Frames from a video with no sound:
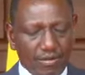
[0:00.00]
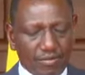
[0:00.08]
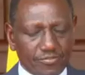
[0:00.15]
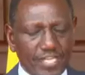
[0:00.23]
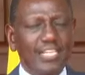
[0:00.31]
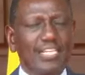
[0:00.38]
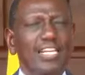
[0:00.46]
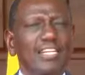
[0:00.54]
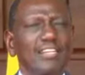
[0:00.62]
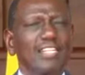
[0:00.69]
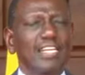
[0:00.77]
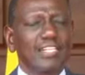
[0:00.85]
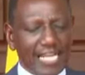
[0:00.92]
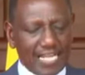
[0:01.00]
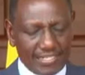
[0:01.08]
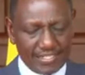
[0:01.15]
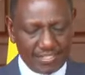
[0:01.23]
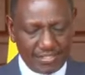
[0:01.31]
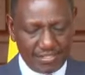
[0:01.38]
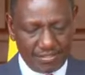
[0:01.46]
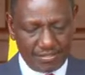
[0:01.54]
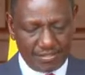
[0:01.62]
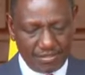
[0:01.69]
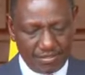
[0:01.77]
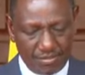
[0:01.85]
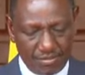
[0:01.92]
settling the debt
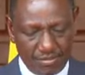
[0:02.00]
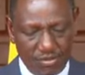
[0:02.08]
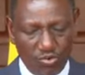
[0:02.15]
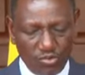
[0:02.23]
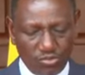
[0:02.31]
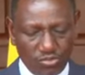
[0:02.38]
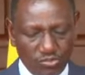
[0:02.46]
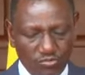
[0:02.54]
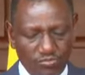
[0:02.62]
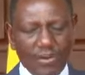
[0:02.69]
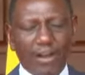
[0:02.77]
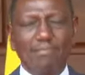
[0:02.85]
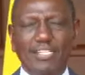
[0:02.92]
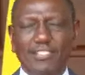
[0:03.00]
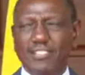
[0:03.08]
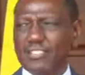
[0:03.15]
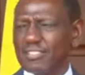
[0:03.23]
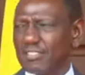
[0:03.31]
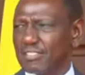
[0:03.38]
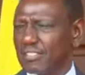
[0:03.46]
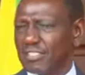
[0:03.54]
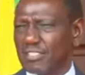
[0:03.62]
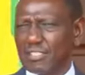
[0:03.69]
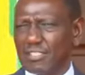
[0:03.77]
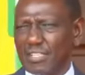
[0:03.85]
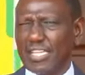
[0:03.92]
owed to farmers
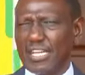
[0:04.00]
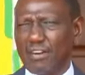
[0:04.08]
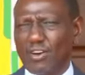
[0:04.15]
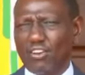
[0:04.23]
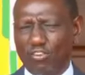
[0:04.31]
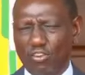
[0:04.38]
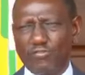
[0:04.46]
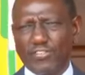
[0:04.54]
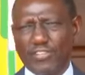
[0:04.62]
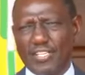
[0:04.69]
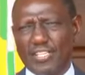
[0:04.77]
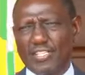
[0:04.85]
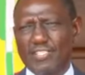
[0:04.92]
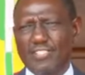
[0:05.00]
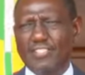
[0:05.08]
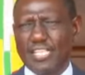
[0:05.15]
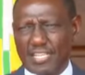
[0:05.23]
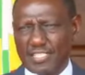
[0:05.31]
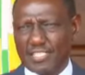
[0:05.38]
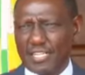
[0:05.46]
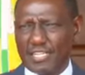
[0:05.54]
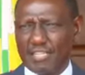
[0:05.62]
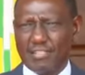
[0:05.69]
in our coffee sector,